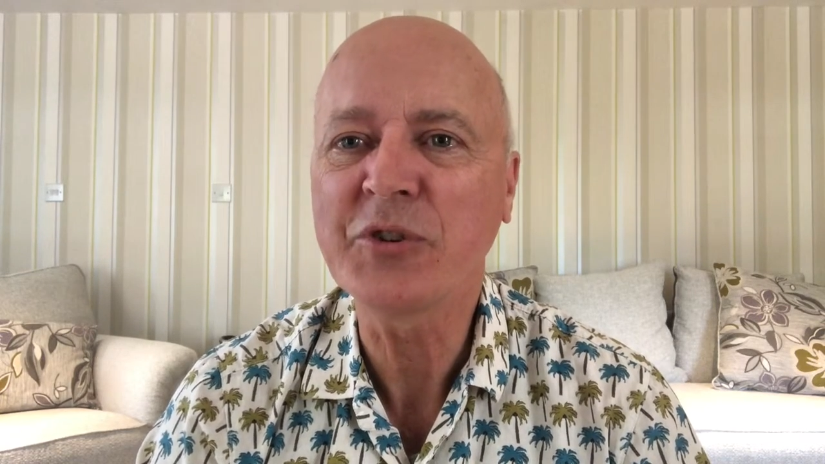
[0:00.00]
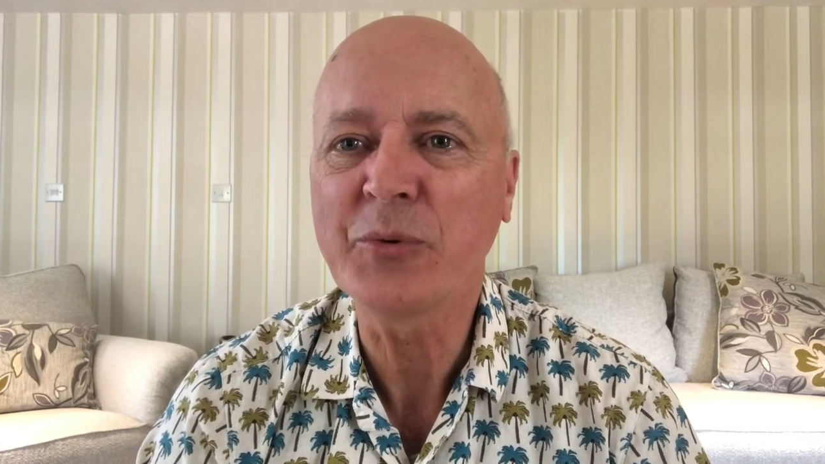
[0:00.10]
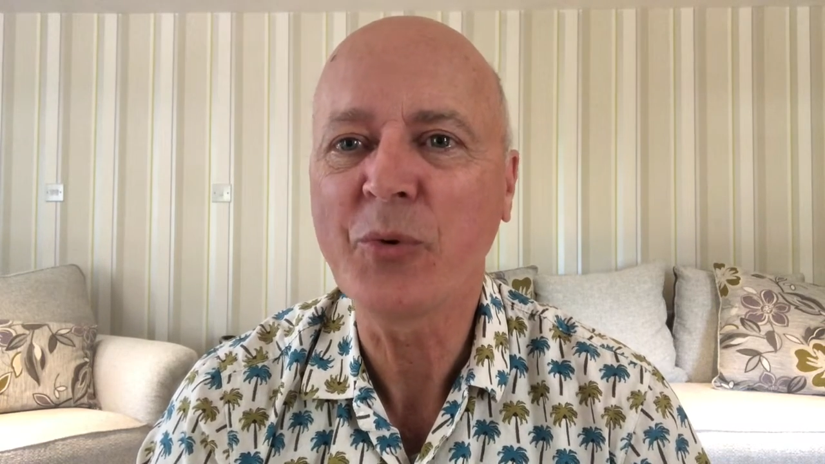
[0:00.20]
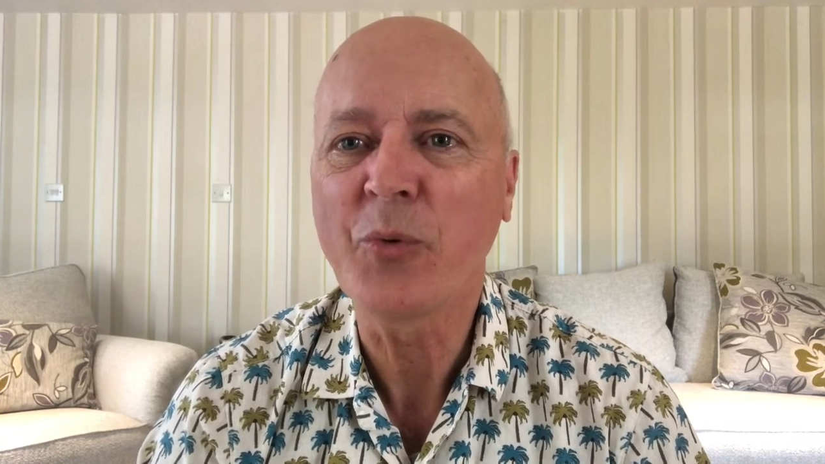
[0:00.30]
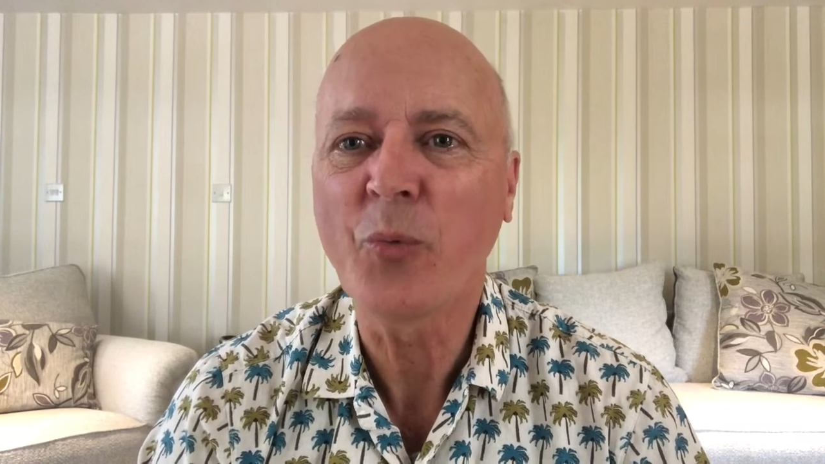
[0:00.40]

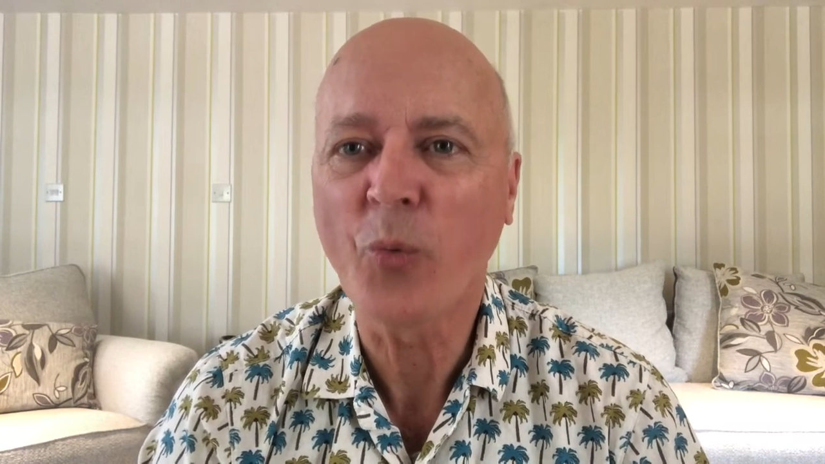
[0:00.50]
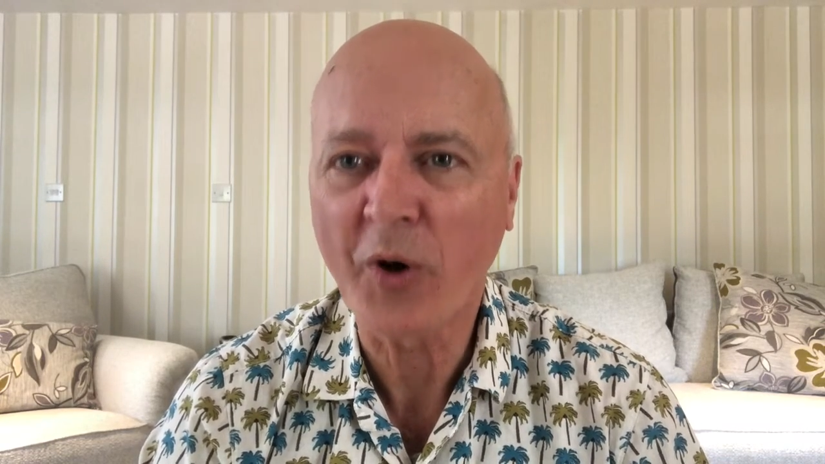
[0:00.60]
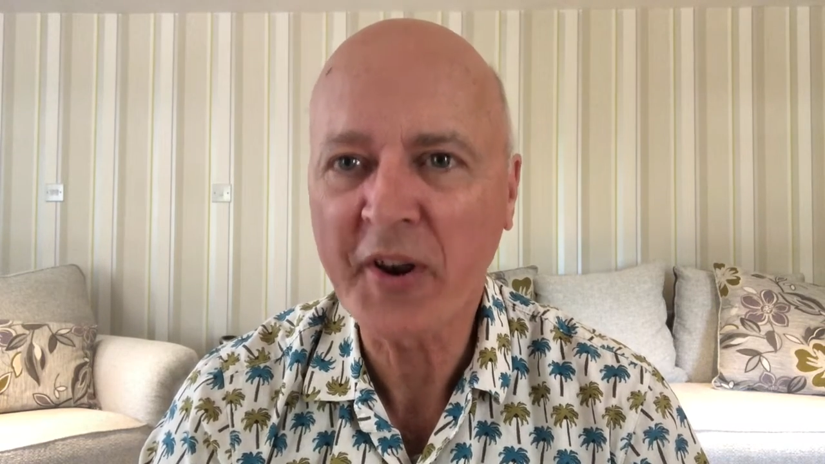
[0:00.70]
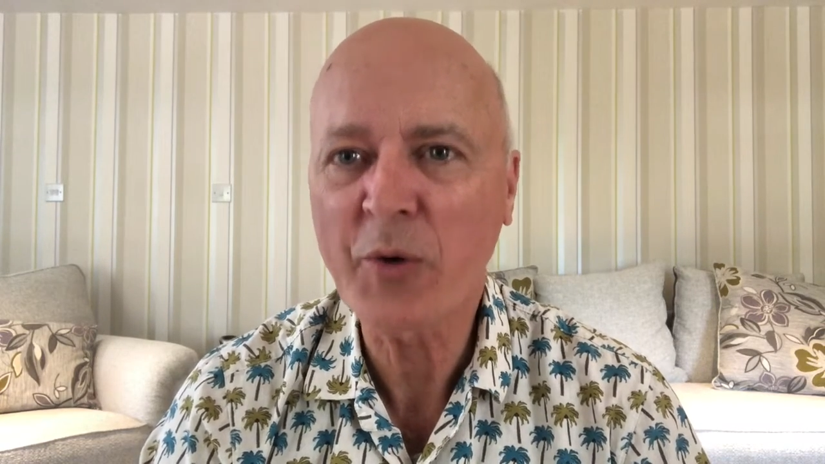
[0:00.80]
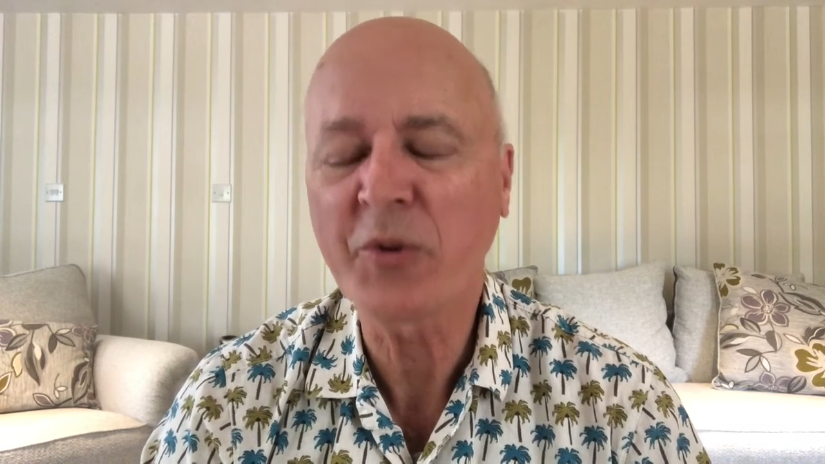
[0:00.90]
you
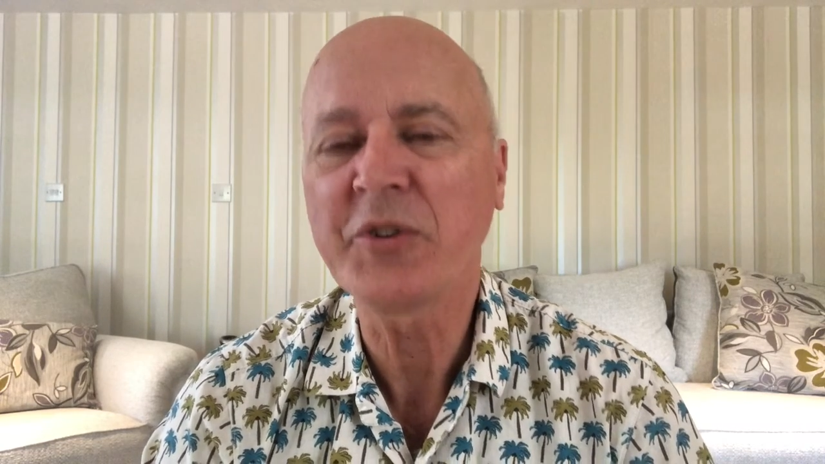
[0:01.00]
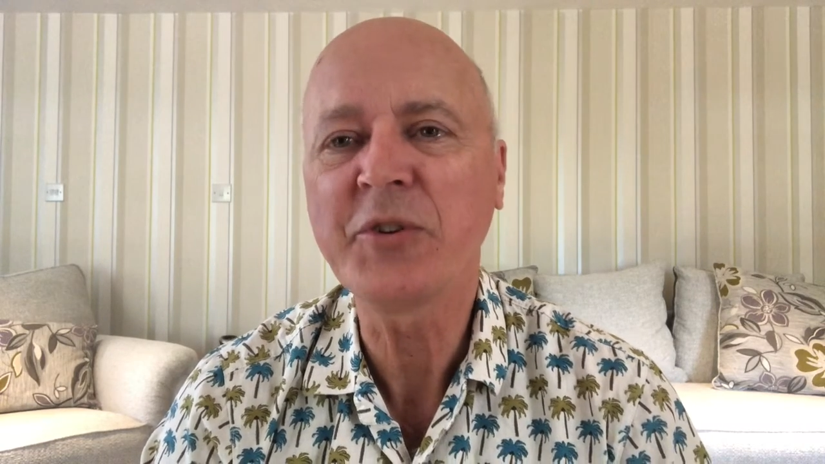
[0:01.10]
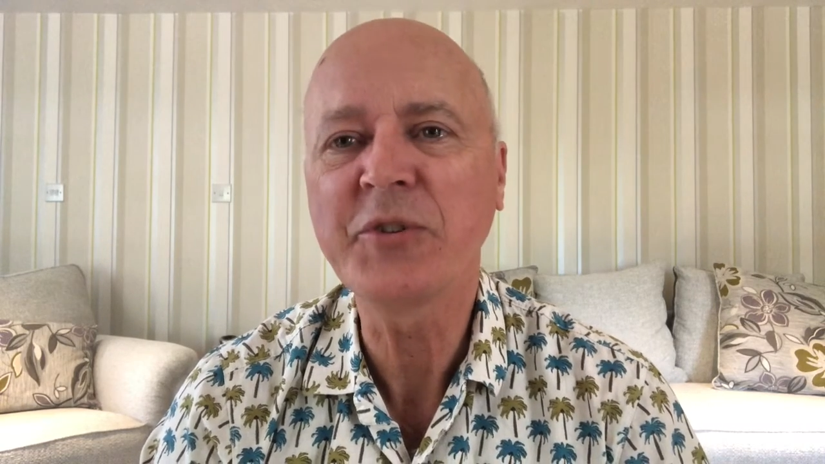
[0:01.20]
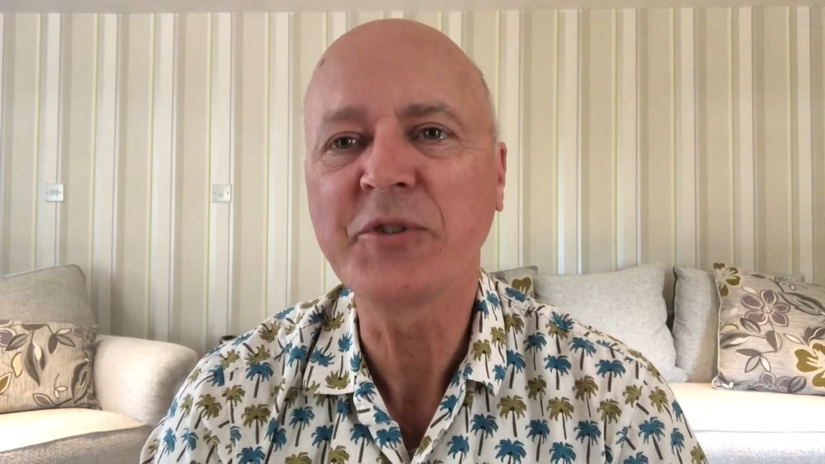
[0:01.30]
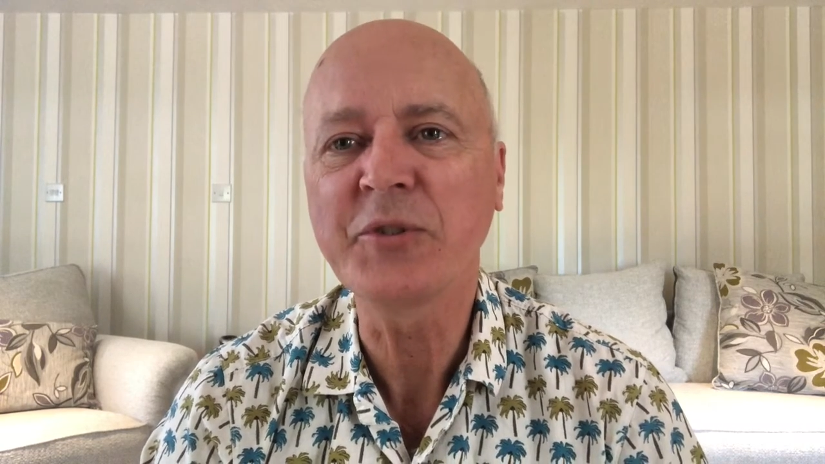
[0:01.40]
what I want
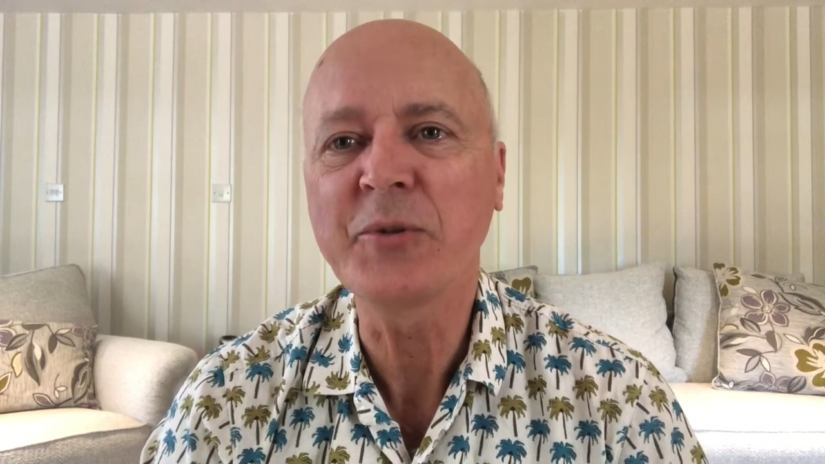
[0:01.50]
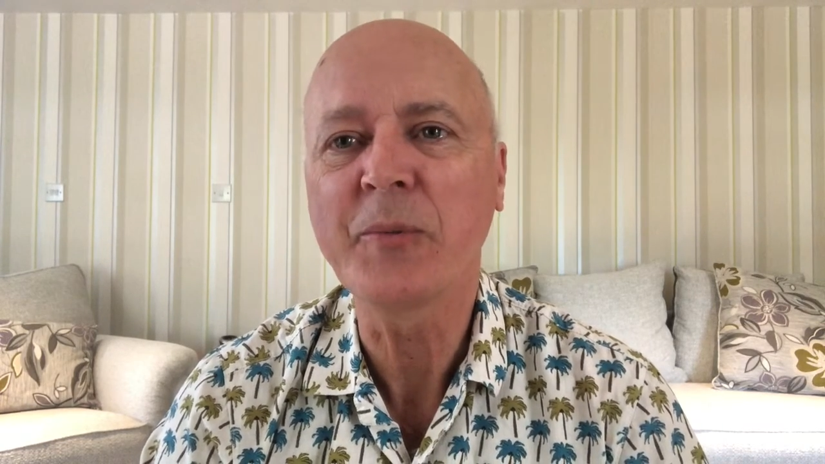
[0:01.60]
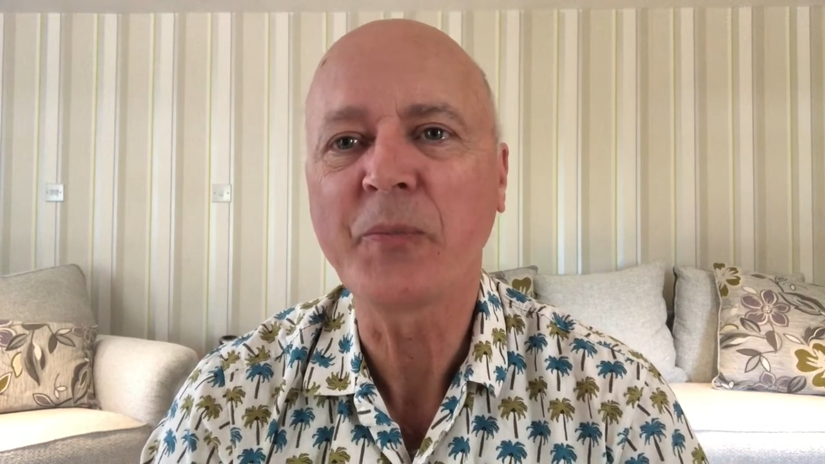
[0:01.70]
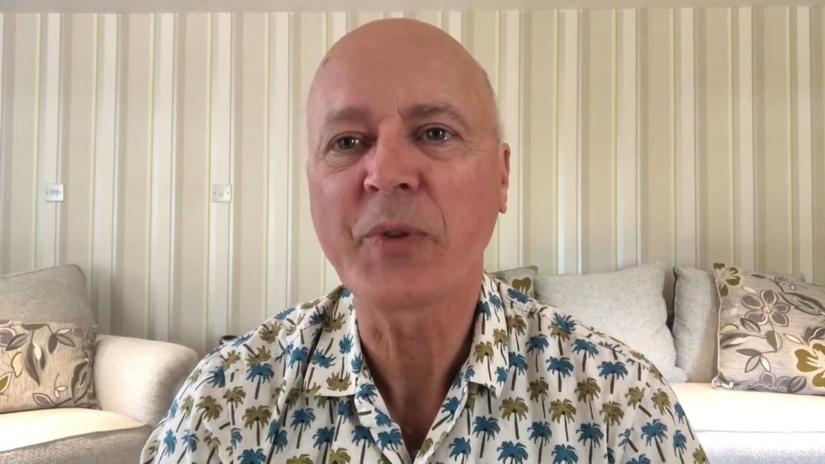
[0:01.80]
you to do,